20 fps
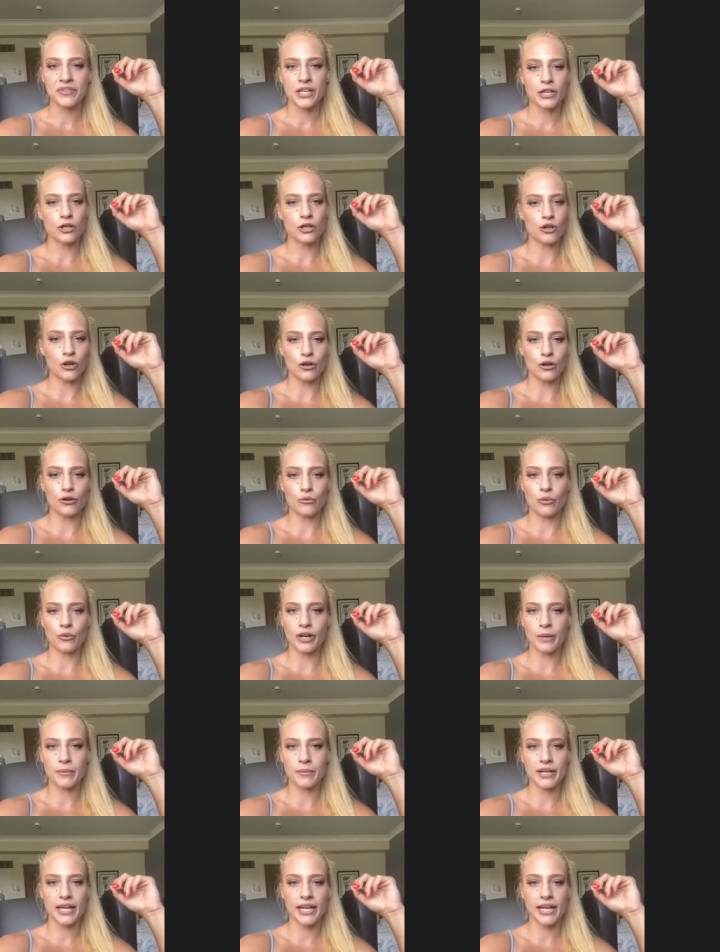you know, when
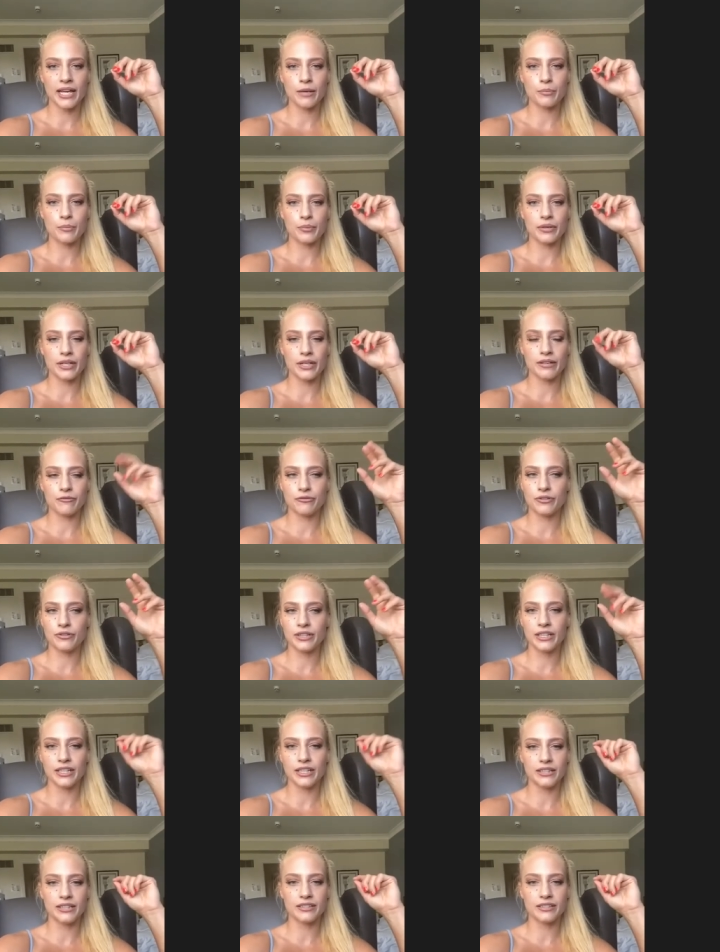I'm in camp in
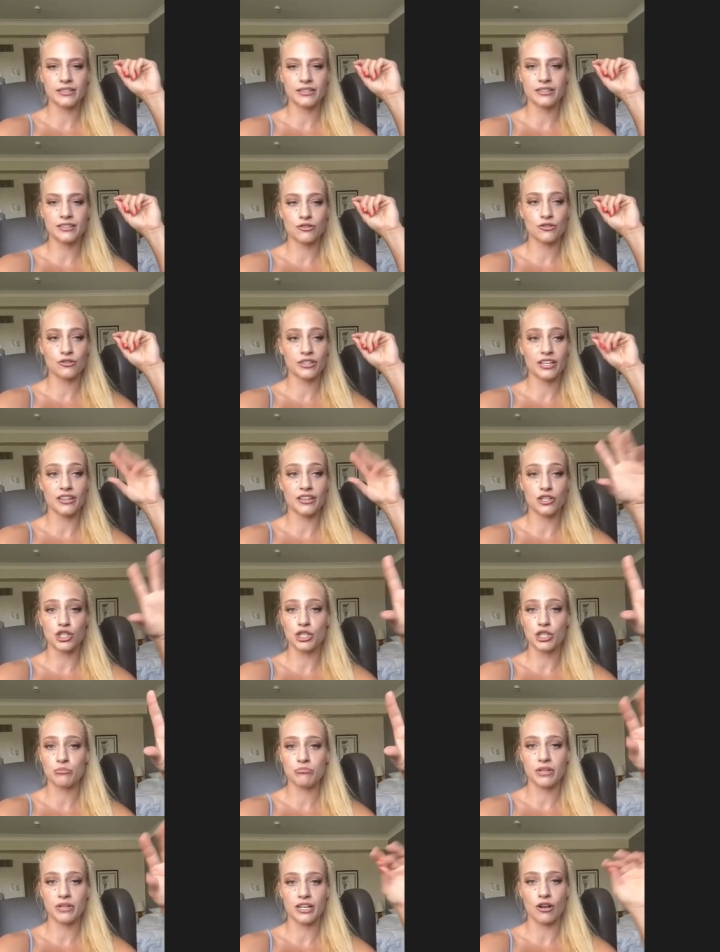Philly, it's literally the
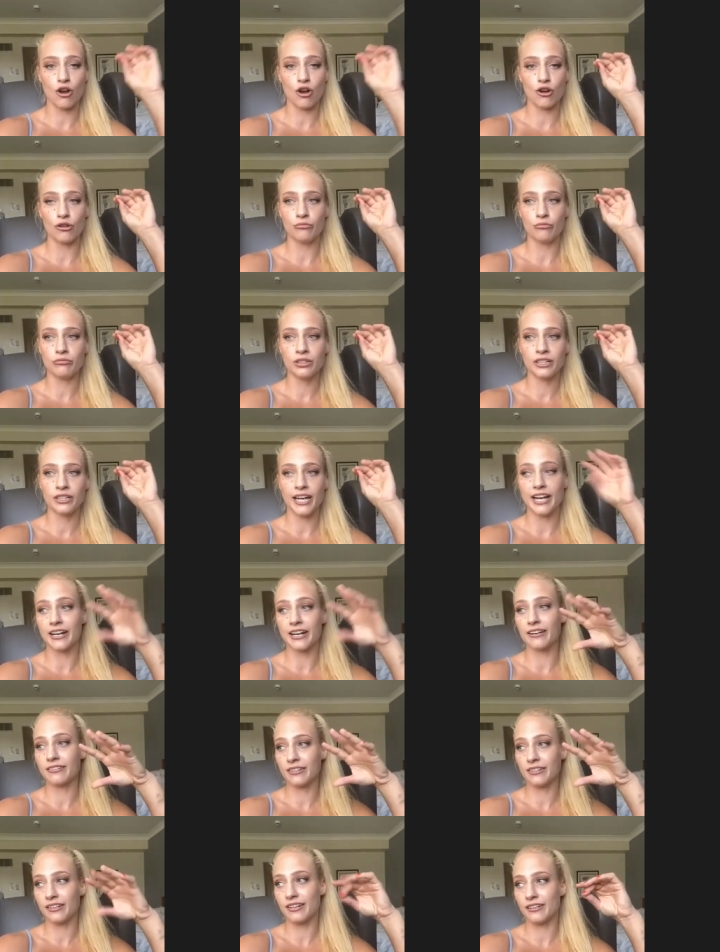gym and home
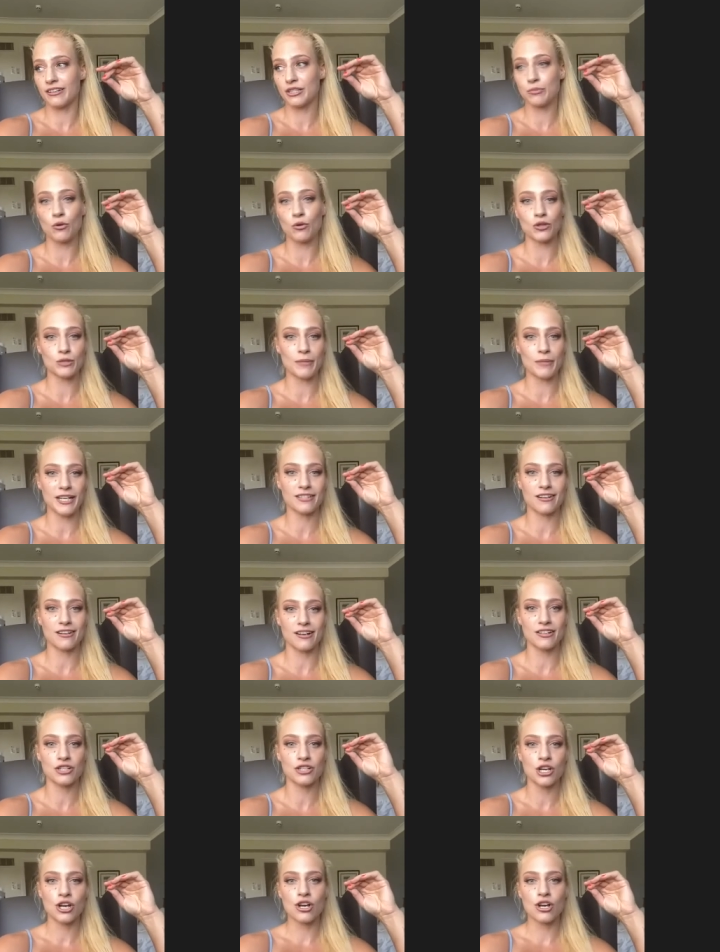and a sports
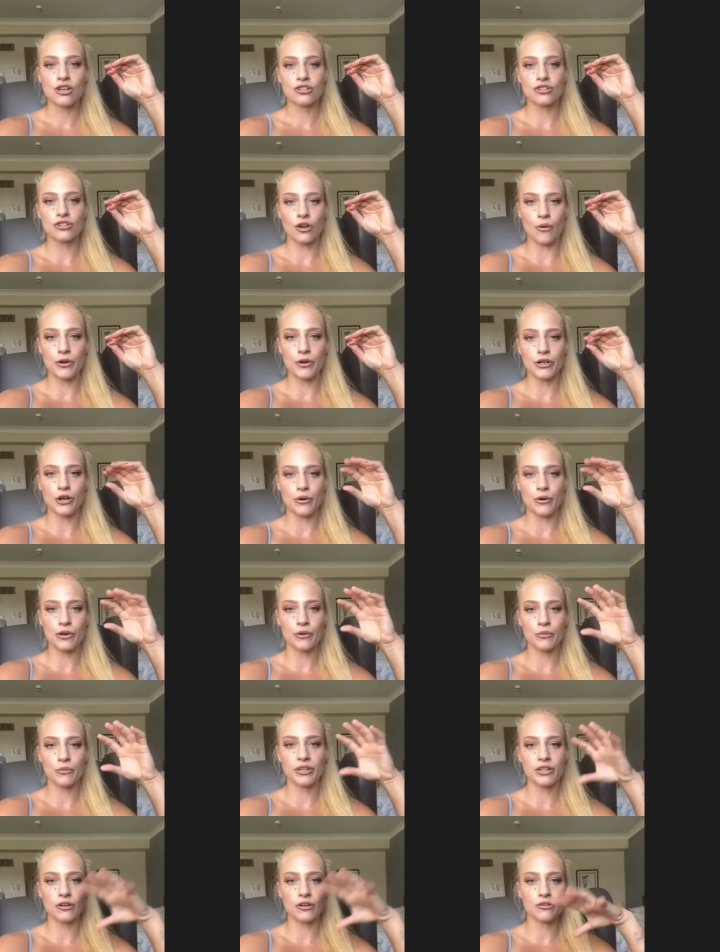massage. So, you know, I don't
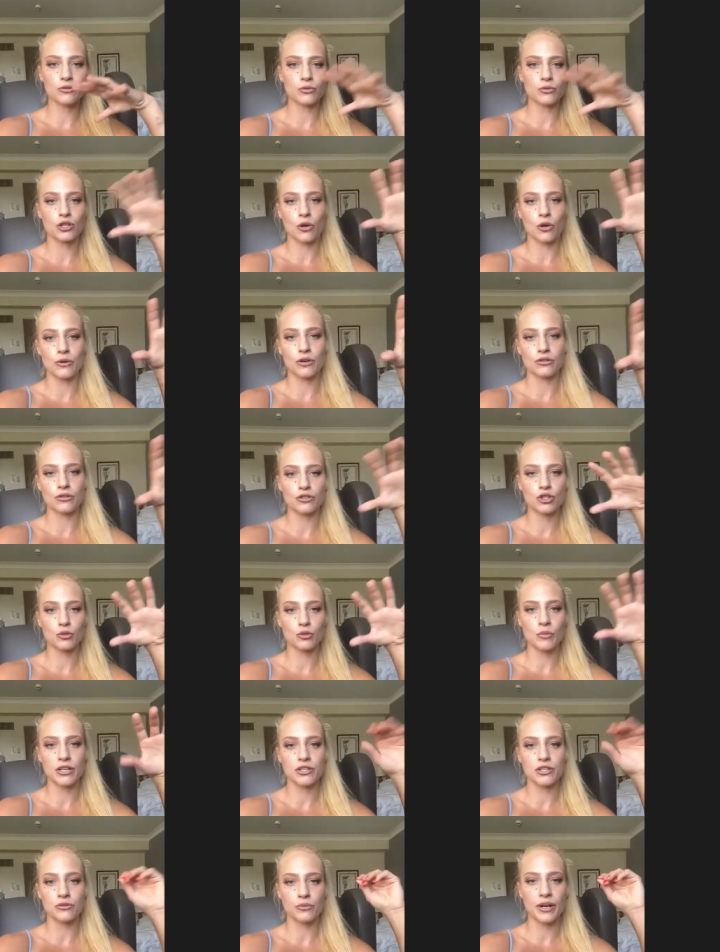really notice what's going on too
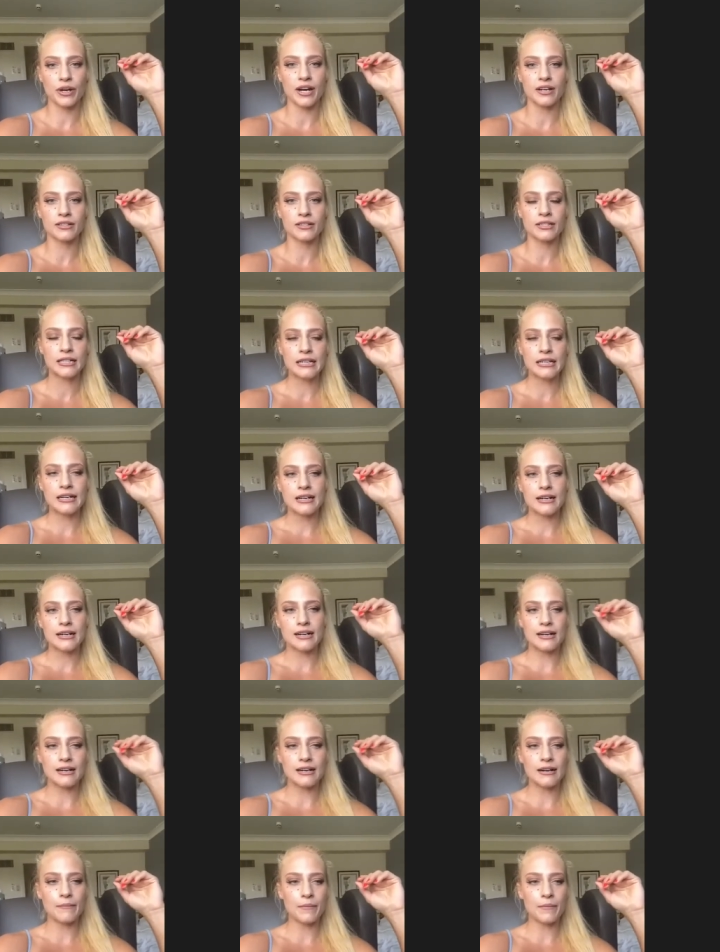much around.
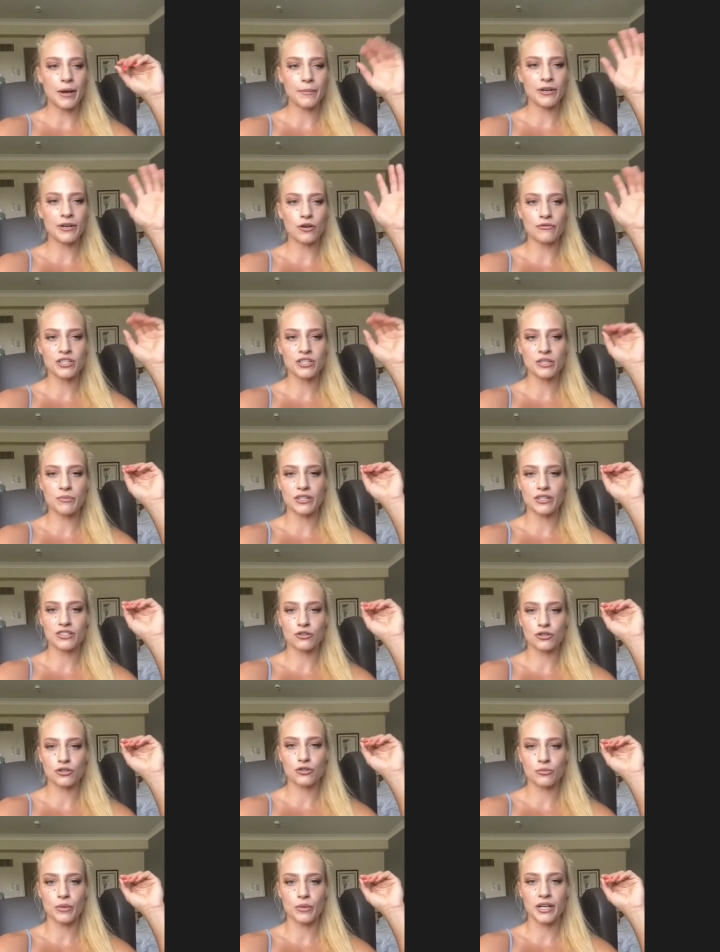I mean, obviously my
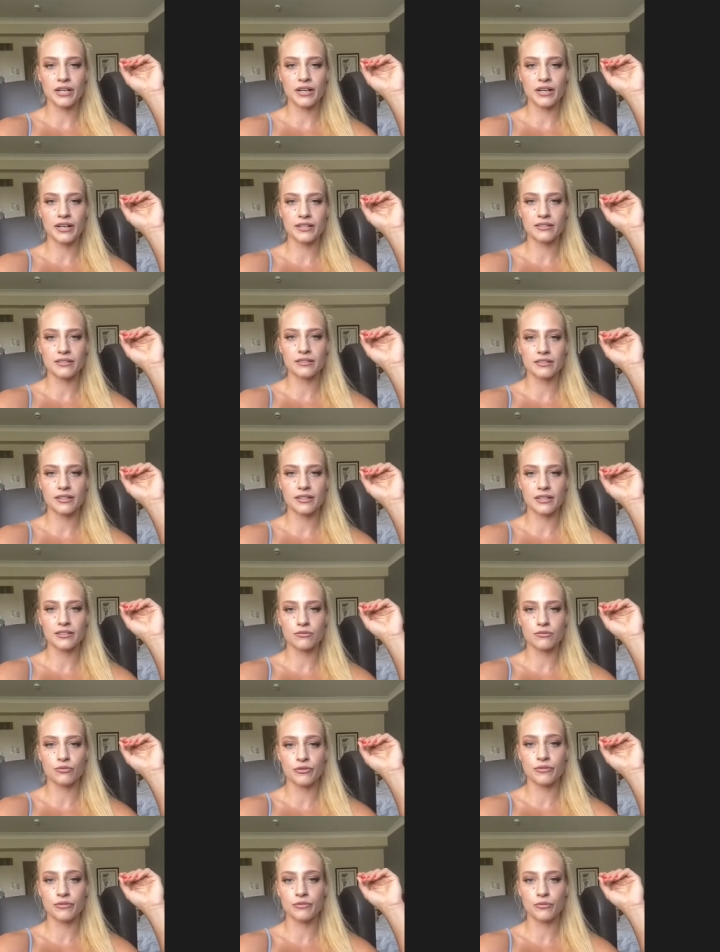social media has
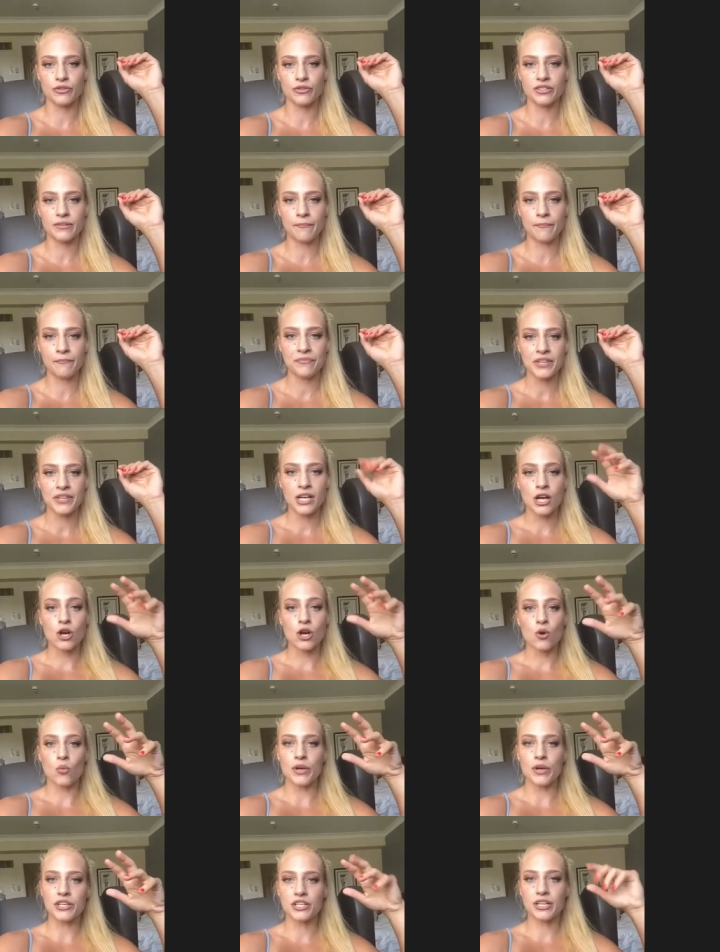risen,
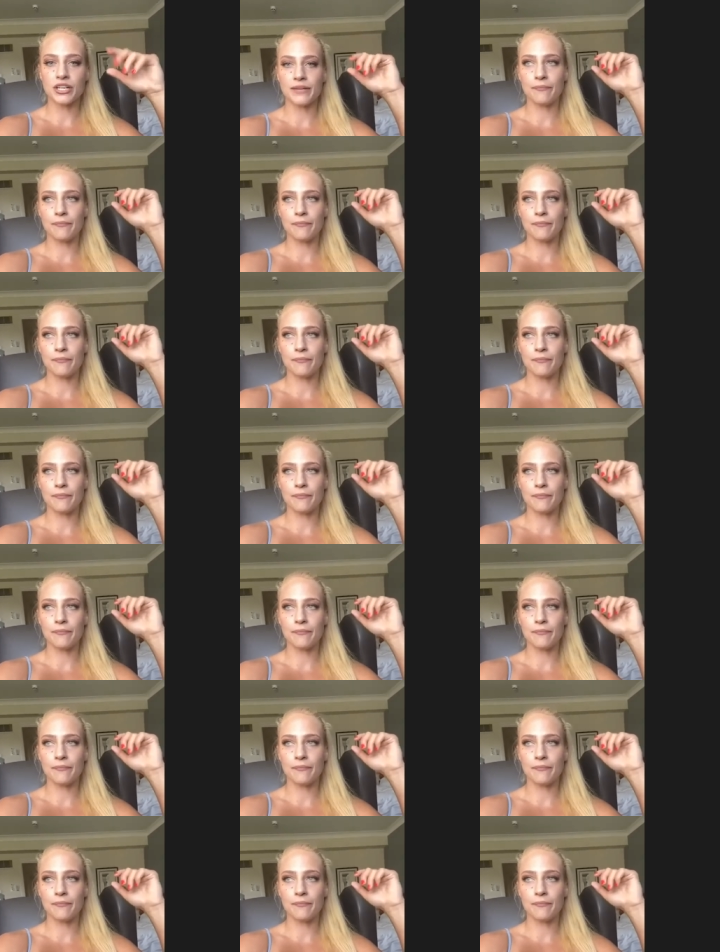which,